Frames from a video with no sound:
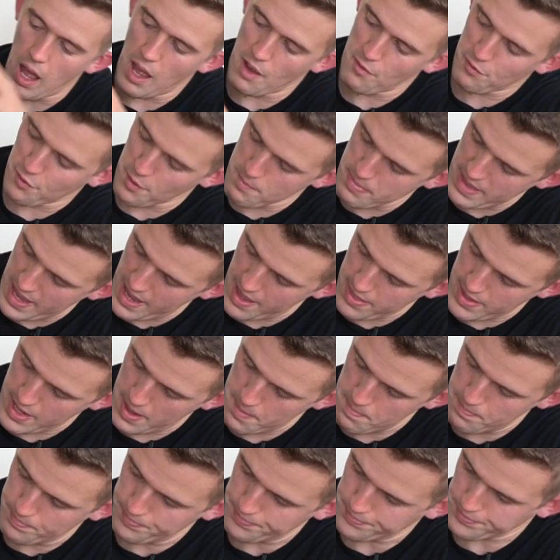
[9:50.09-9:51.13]
From there
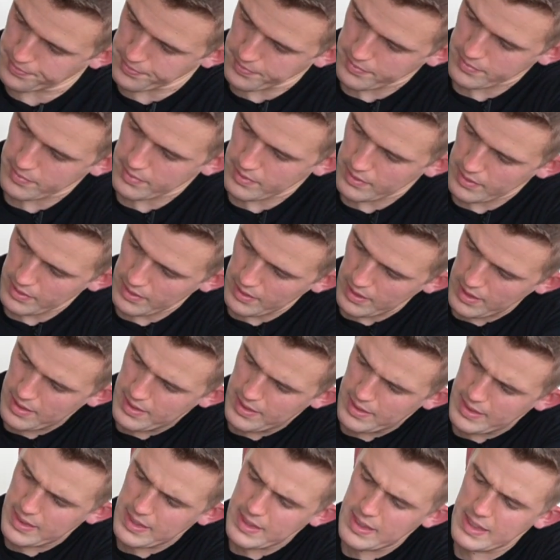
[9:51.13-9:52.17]
then,
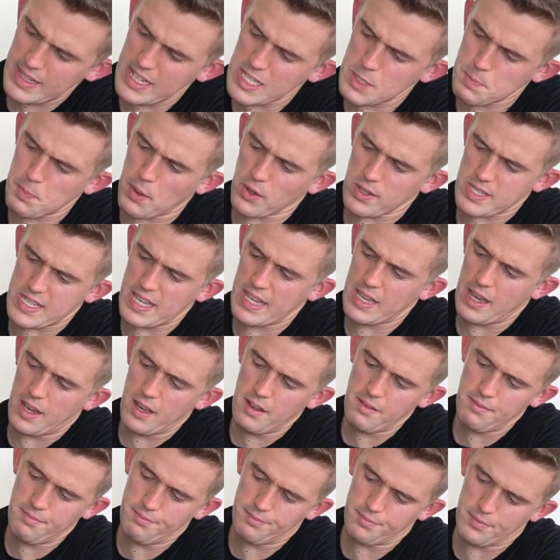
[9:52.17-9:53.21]
this box
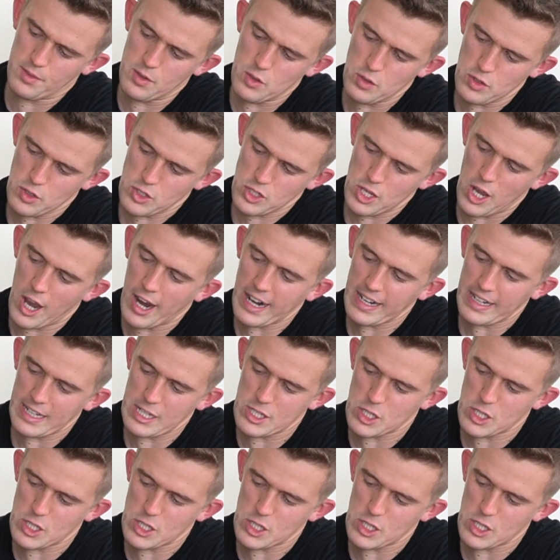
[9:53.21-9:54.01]
here, tightly